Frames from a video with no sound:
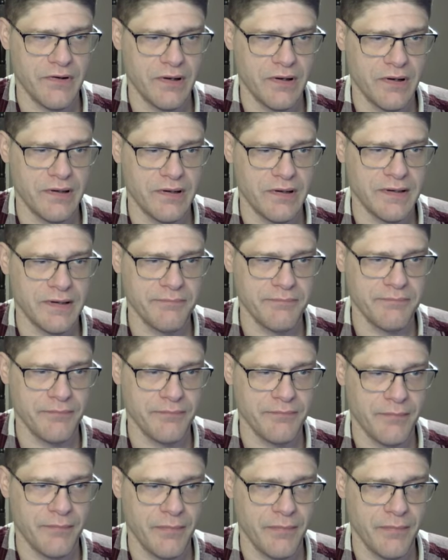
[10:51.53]
um,
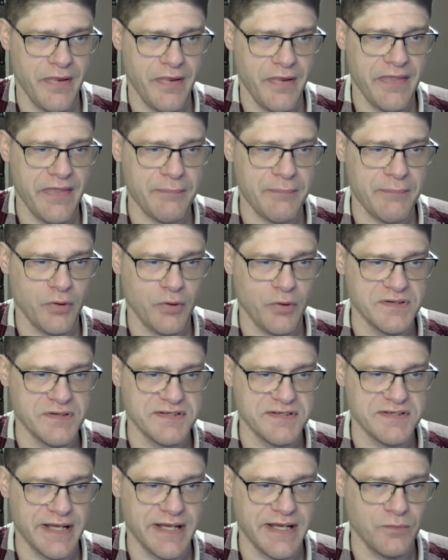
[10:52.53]
the opponent's
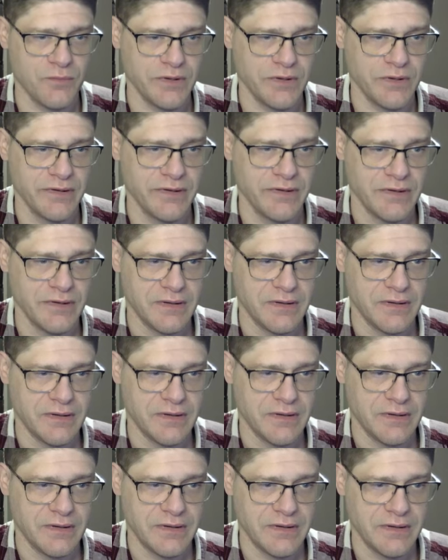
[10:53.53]
knightwood
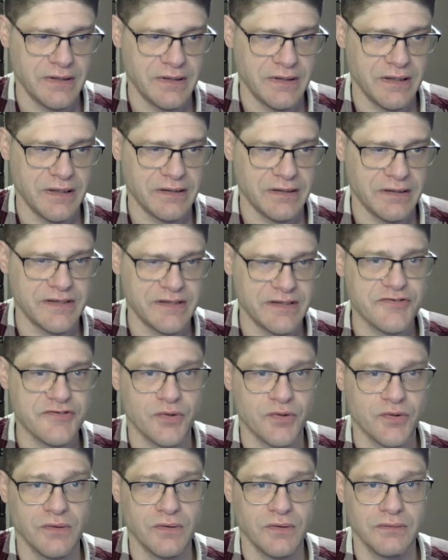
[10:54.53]
uh,
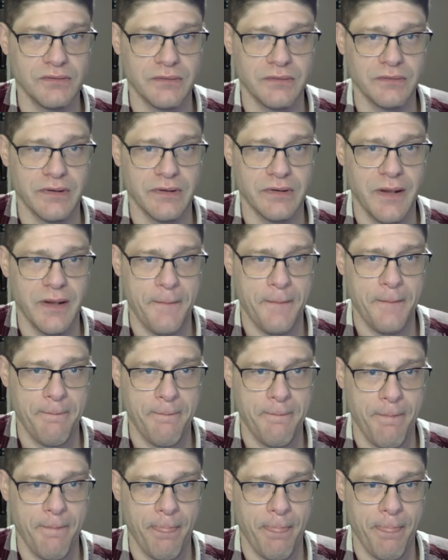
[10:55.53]
control.
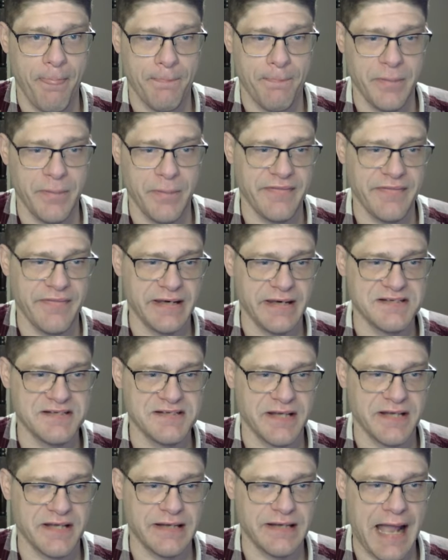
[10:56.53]
But then it's
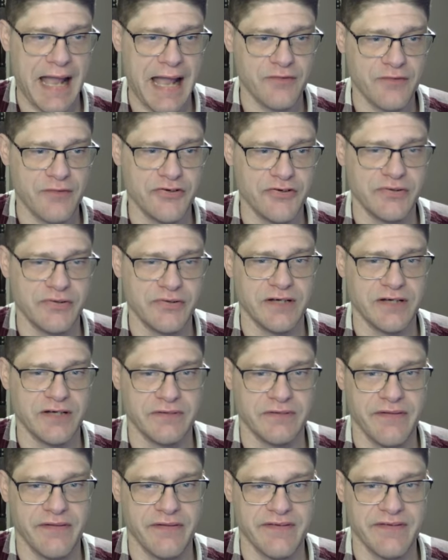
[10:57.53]
like, how do you get
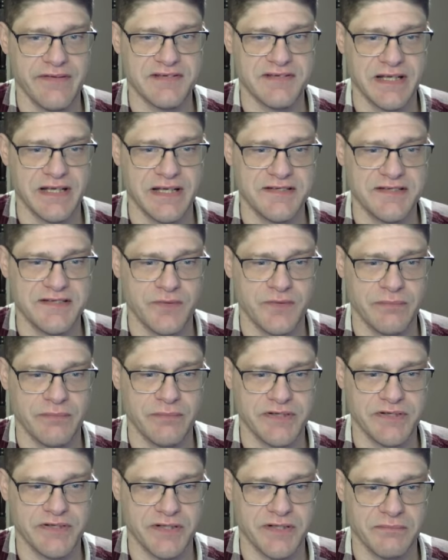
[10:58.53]
rid of this light square
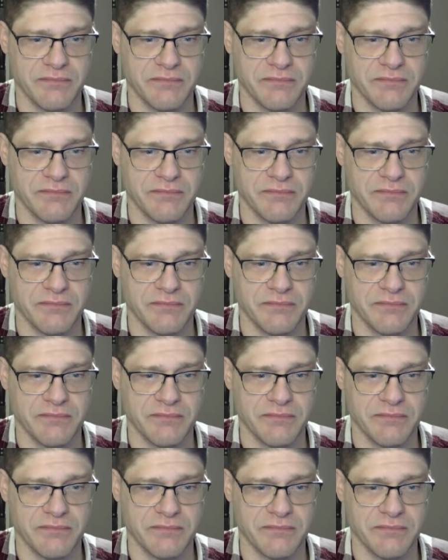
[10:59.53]
bishop?